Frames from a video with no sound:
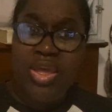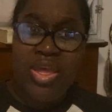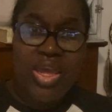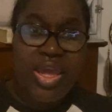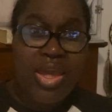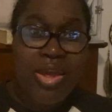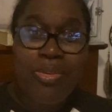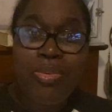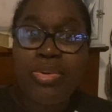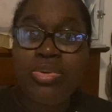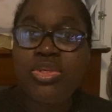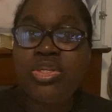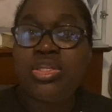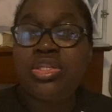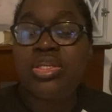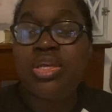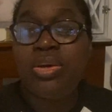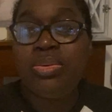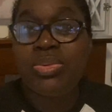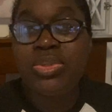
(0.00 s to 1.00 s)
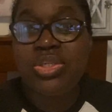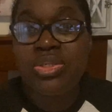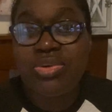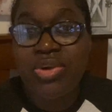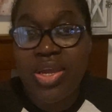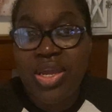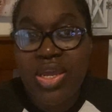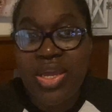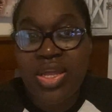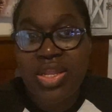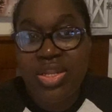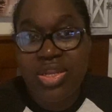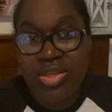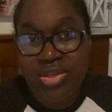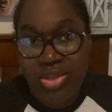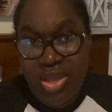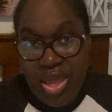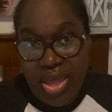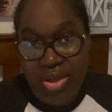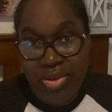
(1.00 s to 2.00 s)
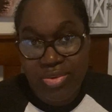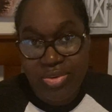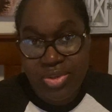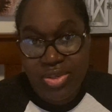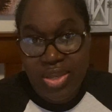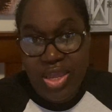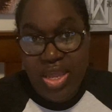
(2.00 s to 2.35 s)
He will just come straight in this house